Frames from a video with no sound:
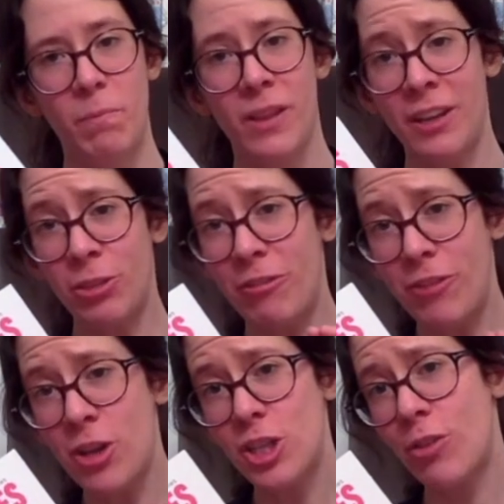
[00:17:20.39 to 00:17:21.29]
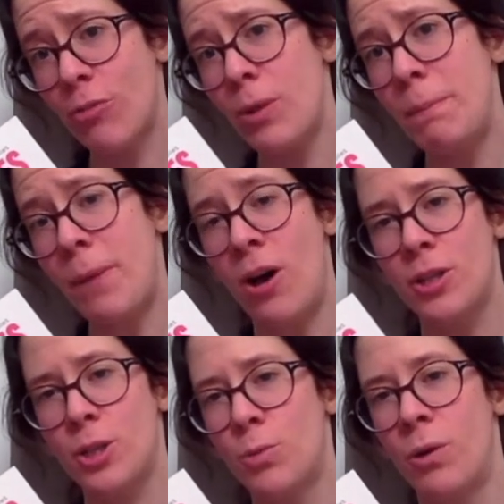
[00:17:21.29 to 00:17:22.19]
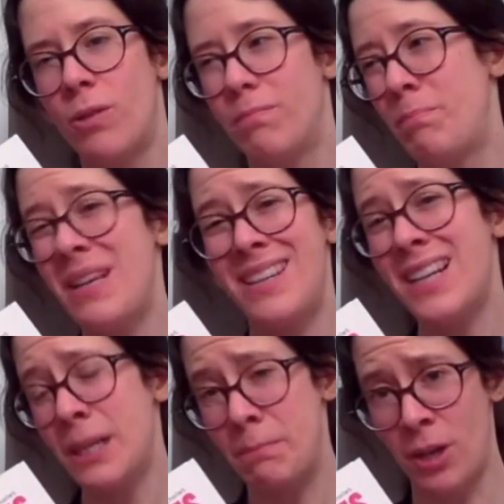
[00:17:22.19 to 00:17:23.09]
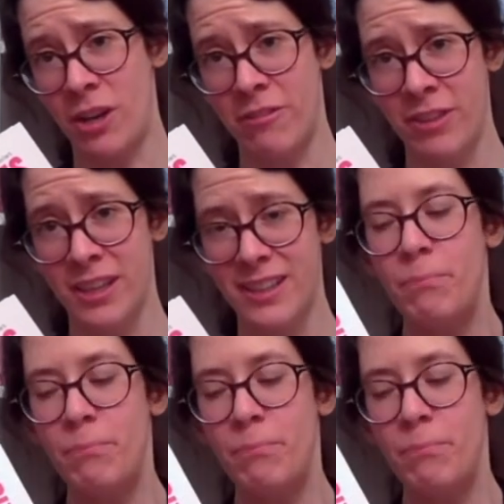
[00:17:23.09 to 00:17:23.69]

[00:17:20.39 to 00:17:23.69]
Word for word: like the first three parts were basically perfect,